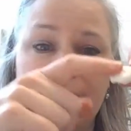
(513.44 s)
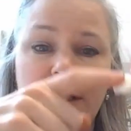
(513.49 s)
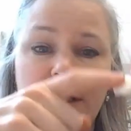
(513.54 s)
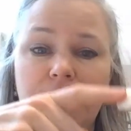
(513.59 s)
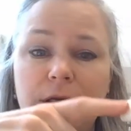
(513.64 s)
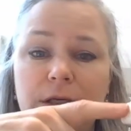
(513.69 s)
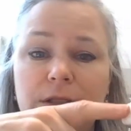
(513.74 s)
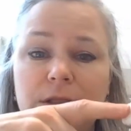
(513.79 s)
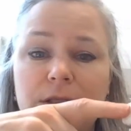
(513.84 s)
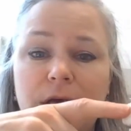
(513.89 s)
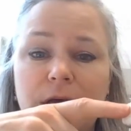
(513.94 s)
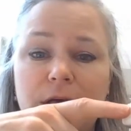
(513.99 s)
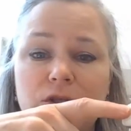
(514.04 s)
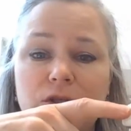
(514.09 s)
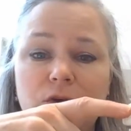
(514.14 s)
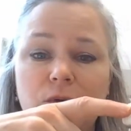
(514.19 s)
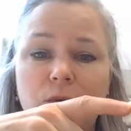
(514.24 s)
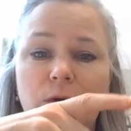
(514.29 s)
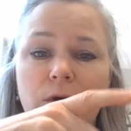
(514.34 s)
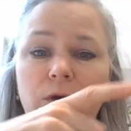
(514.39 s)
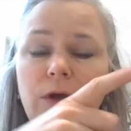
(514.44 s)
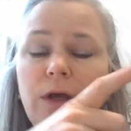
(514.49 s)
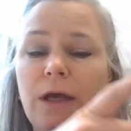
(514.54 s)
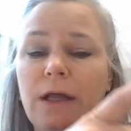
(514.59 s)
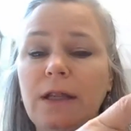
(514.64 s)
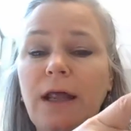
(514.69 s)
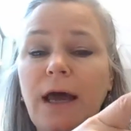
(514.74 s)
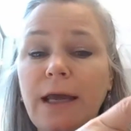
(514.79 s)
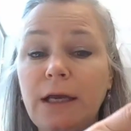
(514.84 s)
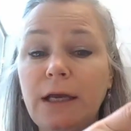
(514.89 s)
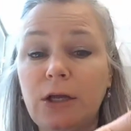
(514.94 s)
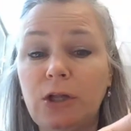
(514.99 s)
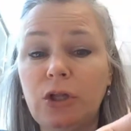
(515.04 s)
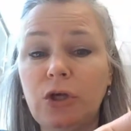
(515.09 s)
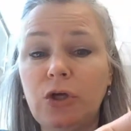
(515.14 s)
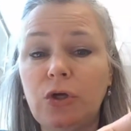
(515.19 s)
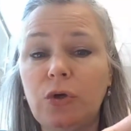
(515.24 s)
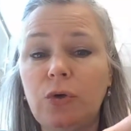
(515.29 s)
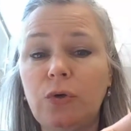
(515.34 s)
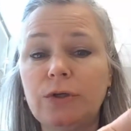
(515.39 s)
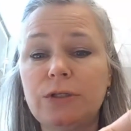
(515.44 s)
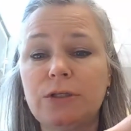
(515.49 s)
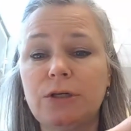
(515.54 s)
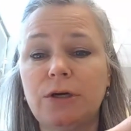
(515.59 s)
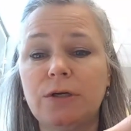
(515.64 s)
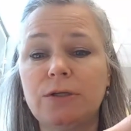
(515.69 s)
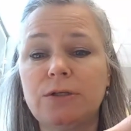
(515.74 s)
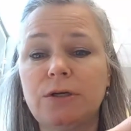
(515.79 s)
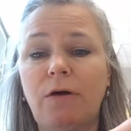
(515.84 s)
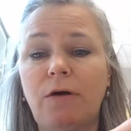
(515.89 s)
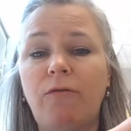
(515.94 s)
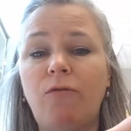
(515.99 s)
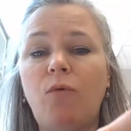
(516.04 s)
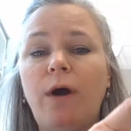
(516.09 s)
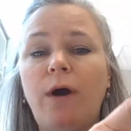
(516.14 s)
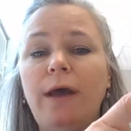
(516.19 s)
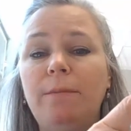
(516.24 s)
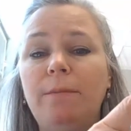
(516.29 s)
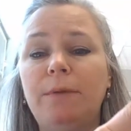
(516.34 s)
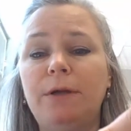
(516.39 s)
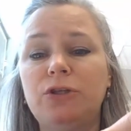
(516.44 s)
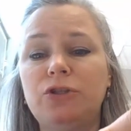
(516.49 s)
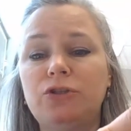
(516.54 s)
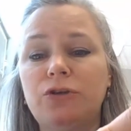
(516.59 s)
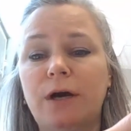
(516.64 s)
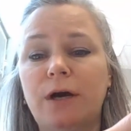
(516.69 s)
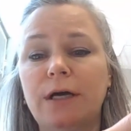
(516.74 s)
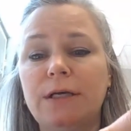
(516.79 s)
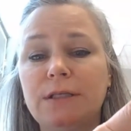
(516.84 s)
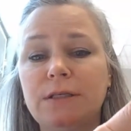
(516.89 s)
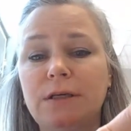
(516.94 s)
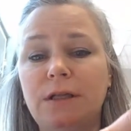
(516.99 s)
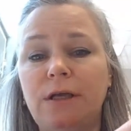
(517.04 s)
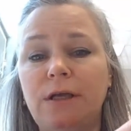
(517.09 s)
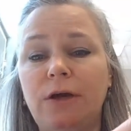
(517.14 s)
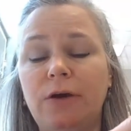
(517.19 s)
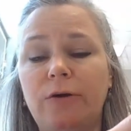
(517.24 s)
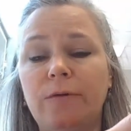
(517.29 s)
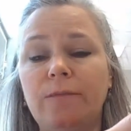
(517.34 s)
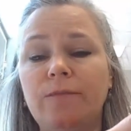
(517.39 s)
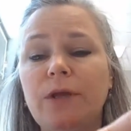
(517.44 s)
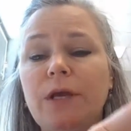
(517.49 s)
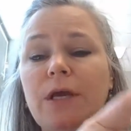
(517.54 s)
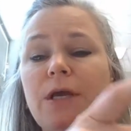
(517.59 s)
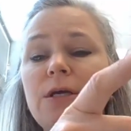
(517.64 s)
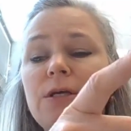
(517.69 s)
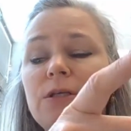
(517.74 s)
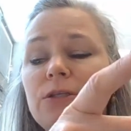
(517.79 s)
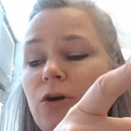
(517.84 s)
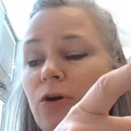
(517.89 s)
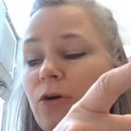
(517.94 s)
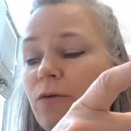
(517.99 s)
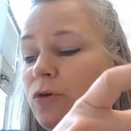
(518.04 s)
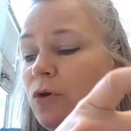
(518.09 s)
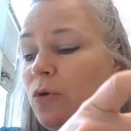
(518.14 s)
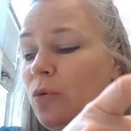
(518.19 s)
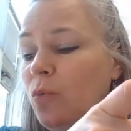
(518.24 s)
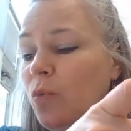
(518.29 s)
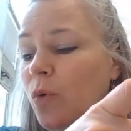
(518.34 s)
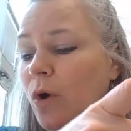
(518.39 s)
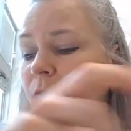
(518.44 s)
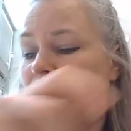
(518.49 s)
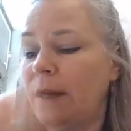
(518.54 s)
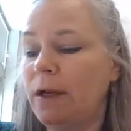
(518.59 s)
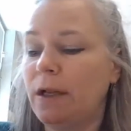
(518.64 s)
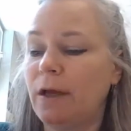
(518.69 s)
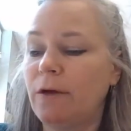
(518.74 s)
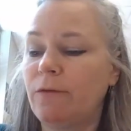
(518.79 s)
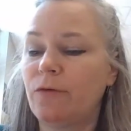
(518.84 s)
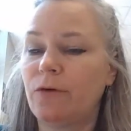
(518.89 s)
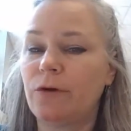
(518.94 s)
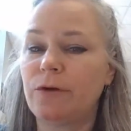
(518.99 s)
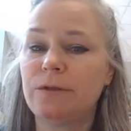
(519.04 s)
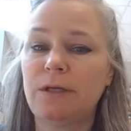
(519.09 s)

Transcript: it is as you're working. Like glue, it starts off white, but it dries clear. So if you want, like for